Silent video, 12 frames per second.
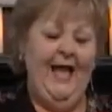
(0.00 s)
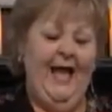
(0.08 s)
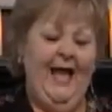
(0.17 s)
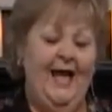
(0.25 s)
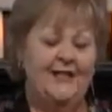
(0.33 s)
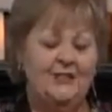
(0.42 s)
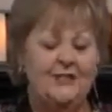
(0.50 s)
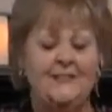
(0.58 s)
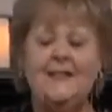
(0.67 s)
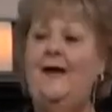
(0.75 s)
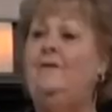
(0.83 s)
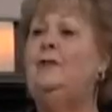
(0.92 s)
And
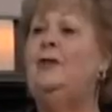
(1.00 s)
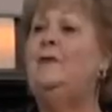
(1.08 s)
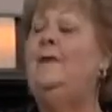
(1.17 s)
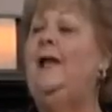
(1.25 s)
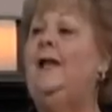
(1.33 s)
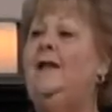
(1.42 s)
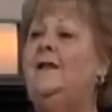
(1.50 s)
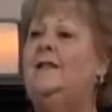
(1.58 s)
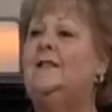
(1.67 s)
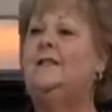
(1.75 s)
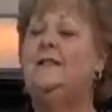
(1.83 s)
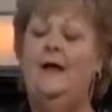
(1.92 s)
just after the beginning
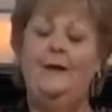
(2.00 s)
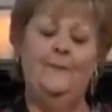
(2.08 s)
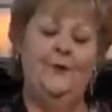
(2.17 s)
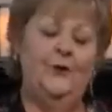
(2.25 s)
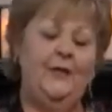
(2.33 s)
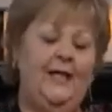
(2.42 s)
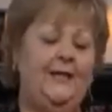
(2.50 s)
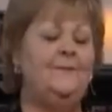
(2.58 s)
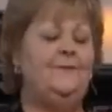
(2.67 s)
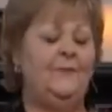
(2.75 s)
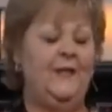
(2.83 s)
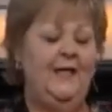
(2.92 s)
of the
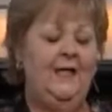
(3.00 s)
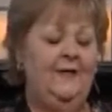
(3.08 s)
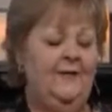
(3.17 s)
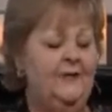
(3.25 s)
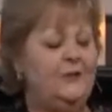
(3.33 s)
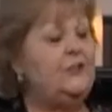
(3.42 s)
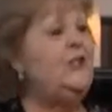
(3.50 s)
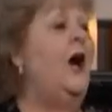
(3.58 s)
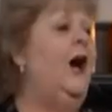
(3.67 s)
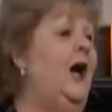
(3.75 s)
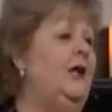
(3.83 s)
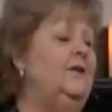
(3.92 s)
ceremony, their
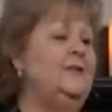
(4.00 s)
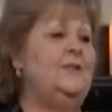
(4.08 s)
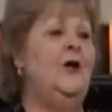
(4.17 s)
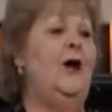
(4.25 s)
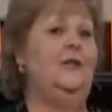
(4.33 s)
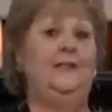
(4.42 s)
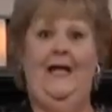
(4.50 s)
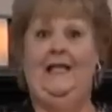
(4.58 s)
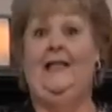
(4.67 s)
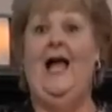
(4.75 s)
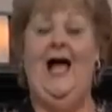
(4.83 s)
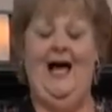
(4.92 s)
song is called
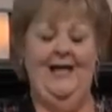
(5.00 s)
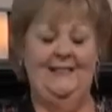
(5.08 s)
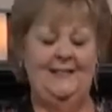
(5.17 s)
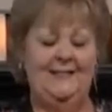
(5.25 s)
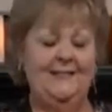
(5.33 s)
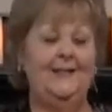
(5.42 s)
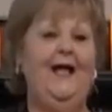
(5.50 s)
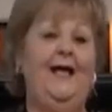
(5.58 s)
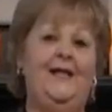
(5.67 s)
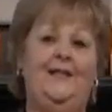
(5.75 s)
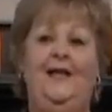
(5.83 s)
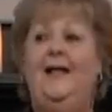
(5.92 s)
At Last.
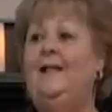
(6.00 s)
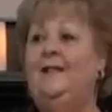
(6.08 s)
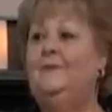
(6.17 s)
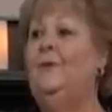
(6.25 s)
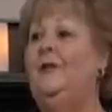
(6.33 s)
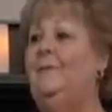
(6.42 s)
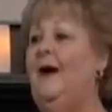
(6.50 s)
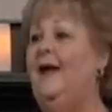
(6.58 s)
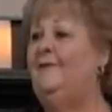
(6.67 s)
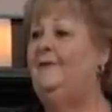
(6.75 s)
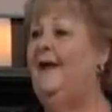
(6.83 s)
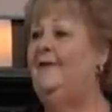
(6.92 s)
And it's one of
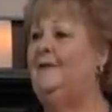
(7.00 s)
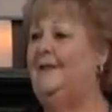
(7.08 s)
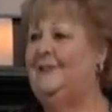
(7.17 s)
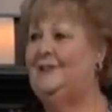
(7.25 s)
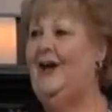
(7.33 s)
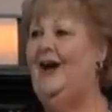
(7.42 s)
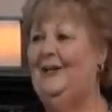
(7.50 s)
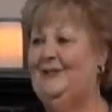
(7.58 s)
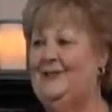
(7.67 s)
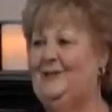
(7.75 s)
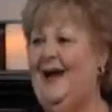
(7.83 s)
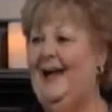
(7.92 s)
my favorite
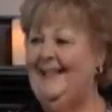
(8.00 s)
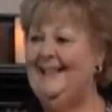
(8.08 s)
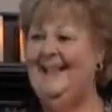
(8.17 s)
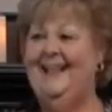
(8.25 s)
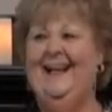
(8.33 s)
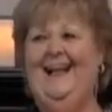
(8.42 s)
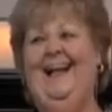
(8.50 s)
songs, right?